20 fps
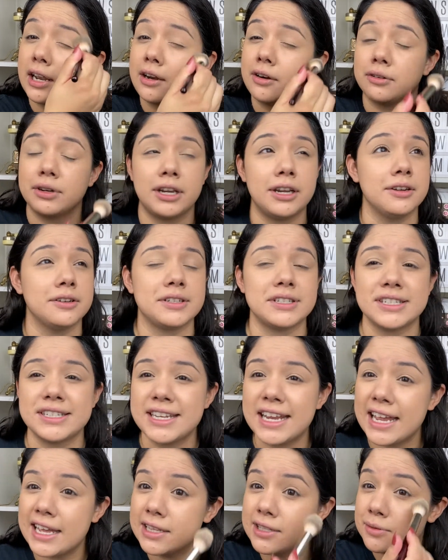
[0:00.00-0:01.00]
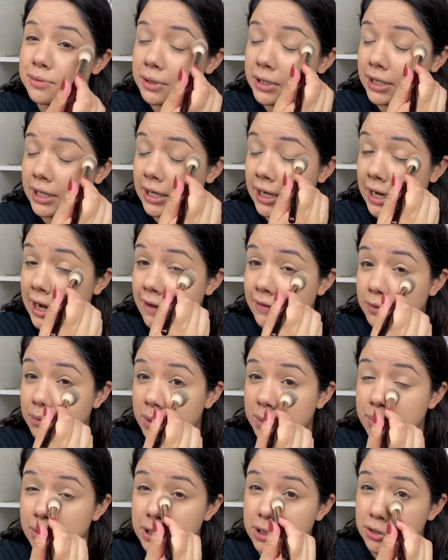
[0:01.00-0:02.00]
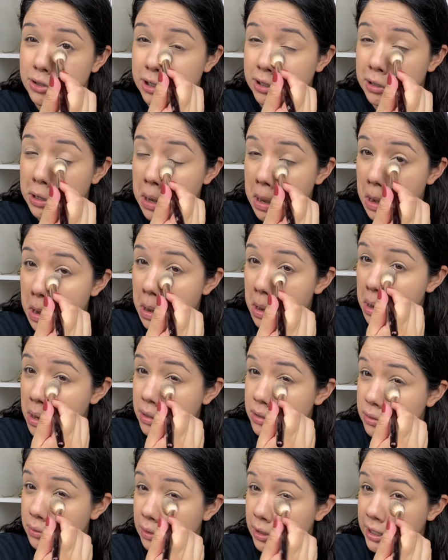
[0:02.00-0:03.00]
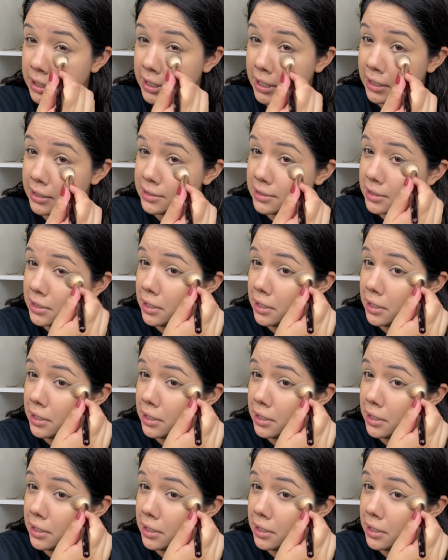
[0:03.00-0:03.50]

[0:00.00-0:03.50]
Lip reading: I don't care to dance really. Like, I have to be pretty drunk to want to dance.